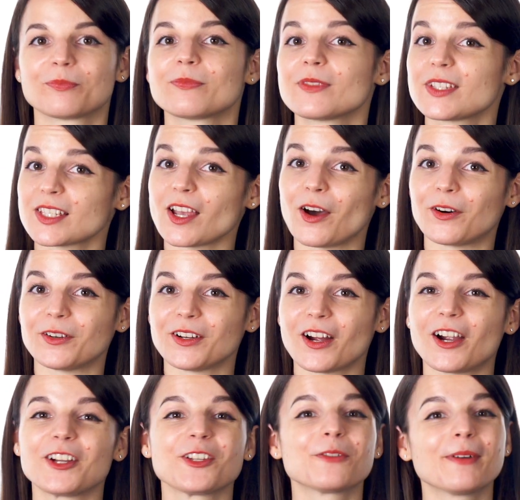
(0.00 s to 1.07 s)
So,
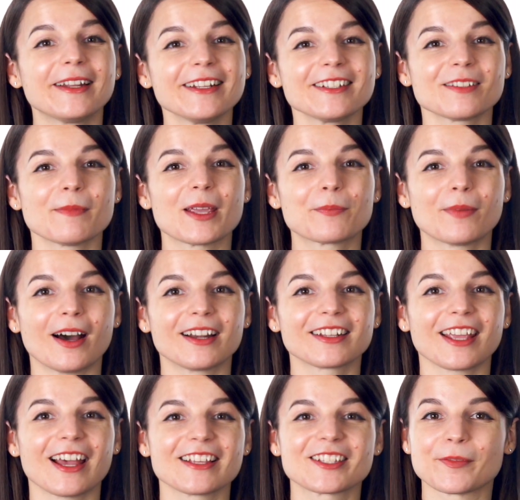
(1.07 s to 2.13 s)
are you ready to make
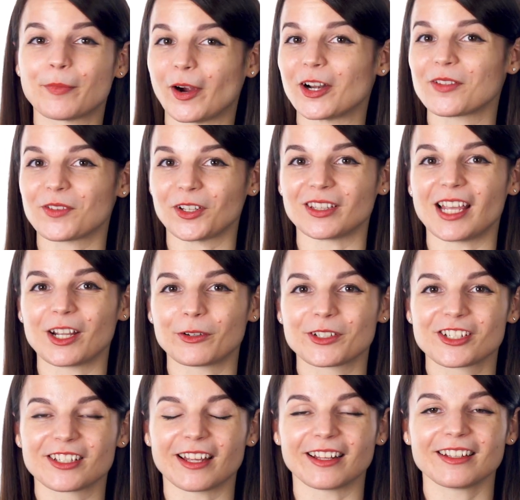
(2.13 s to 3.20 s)
podcasts a part of your language
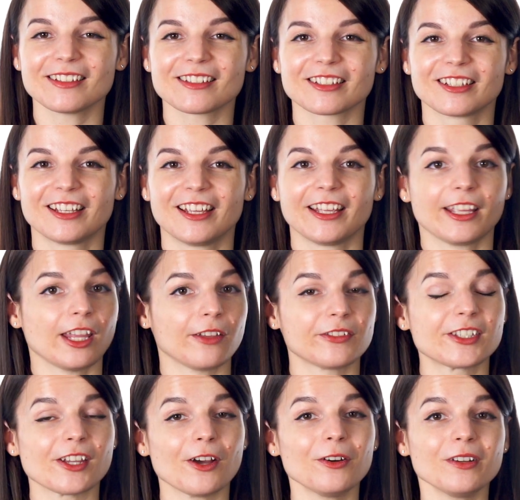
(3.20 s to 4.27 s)
studies? If
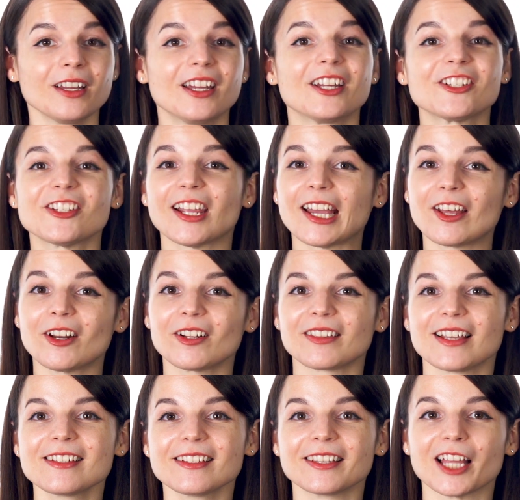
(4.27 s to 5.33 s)
so, check out our
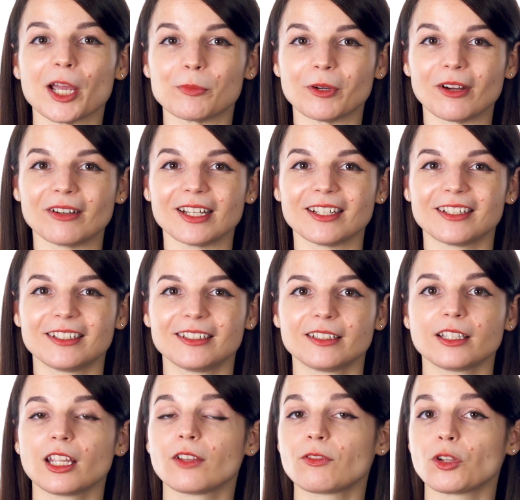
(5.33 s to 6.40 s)
lesson library.
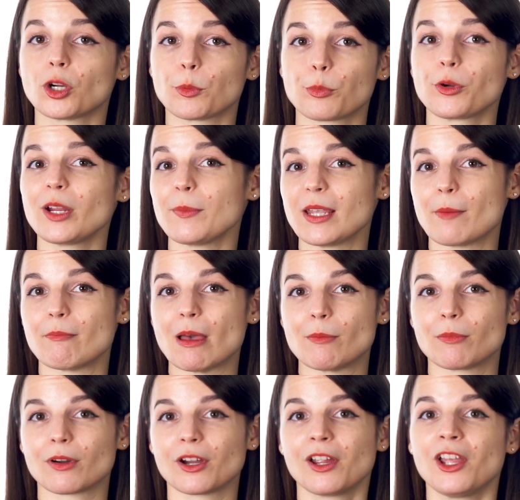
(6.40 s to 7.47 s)
If you're a premium
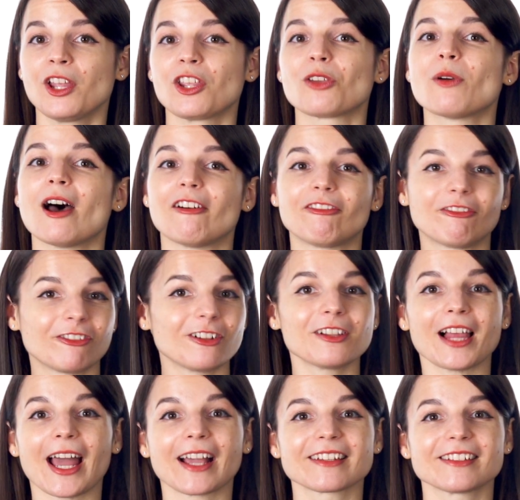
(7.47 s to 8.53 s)
member, you have full
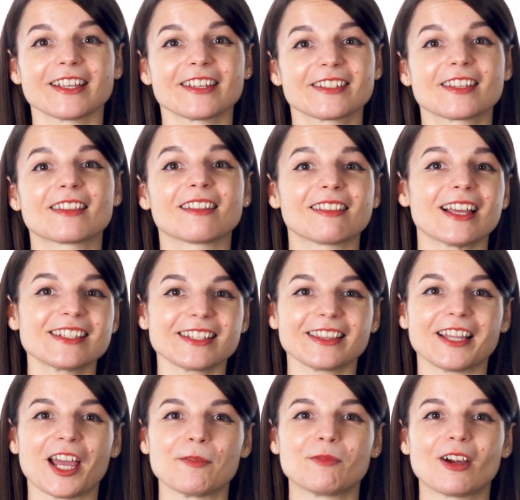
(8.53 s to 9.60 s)
access to the lesson
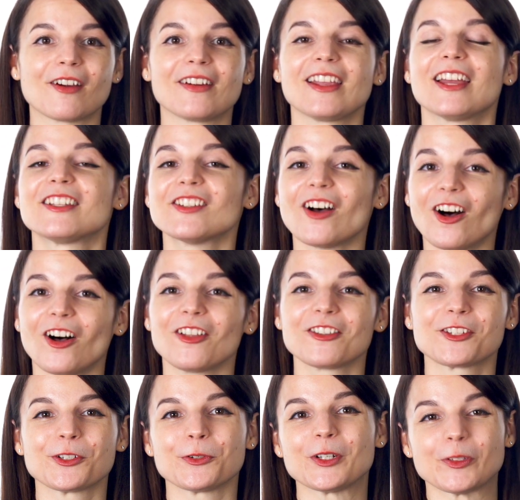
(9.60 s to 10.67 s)
library and all the
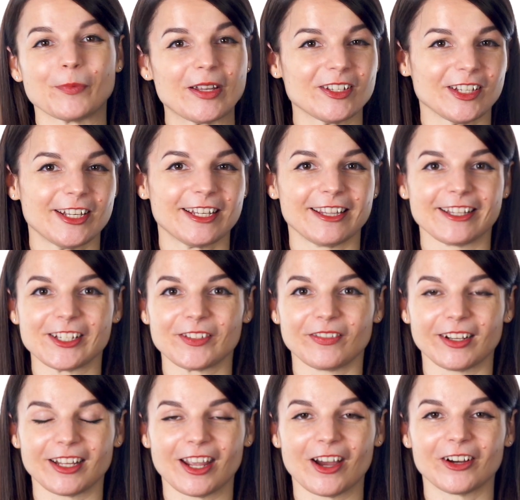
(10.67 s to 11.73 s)
tools mentioned in this
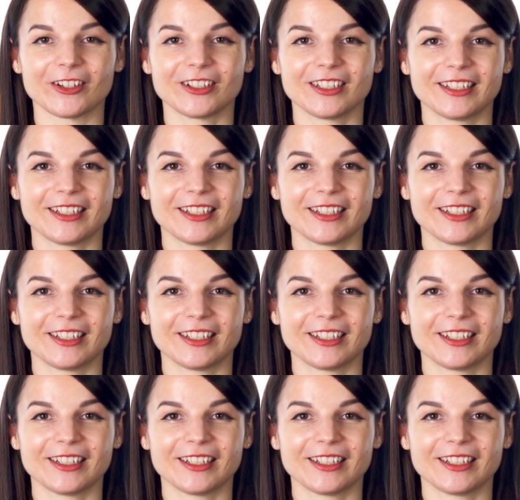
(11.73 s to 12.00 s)
video.